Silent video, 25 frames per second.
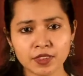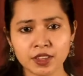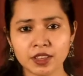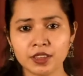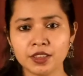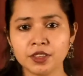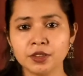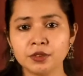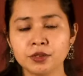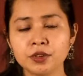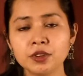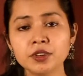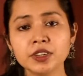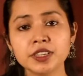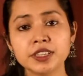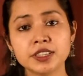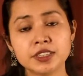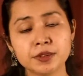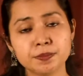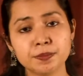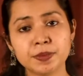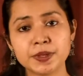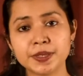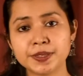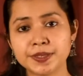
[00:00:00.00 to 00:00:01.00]
you know
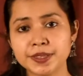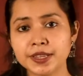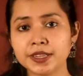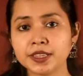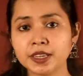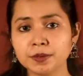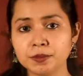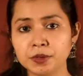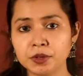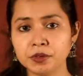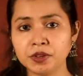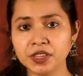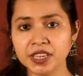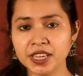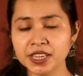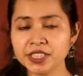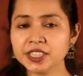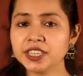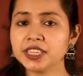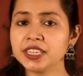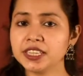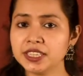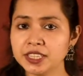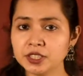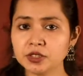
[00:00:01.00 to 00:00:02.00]
interpersonal
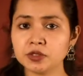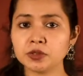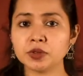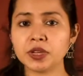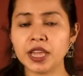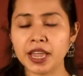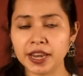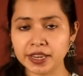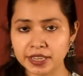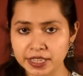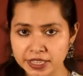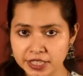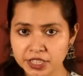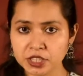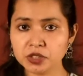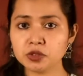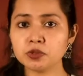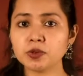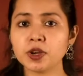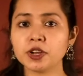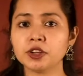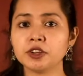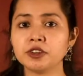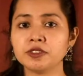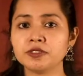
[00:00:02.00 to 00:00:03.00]
communication it is and it is
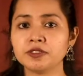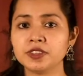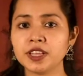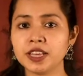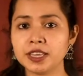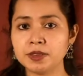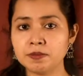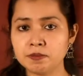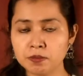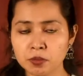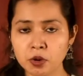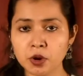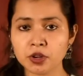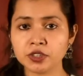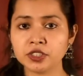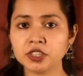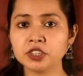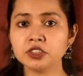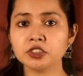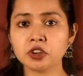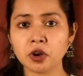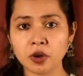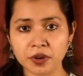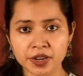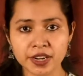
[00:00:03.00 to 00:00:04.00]
one of the
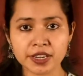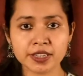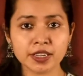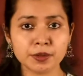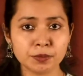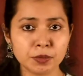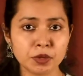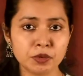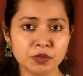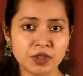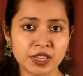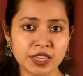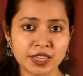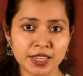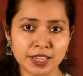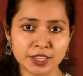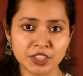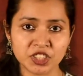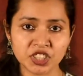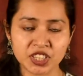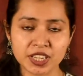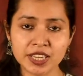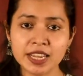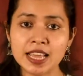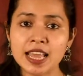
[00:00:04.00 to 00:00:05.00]
important oral
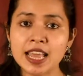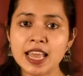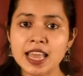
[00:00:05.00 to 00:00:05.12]
communication